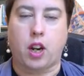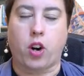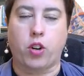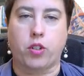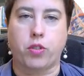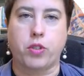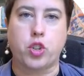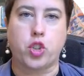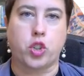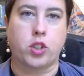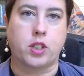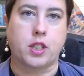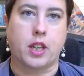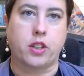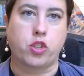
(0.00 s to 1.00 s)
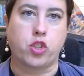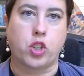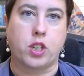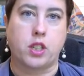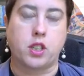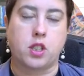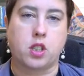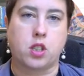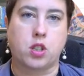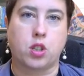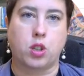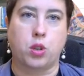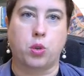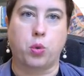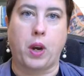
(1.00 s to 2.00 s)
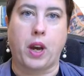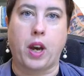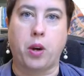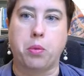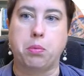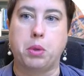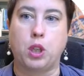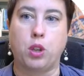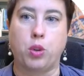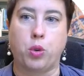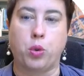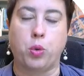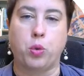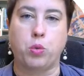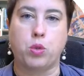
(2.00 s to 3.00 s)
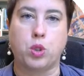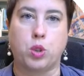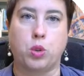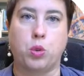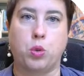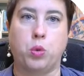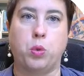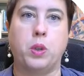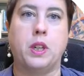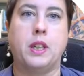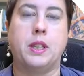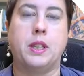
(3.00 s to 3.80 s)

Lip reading: artificial intelligence to help you to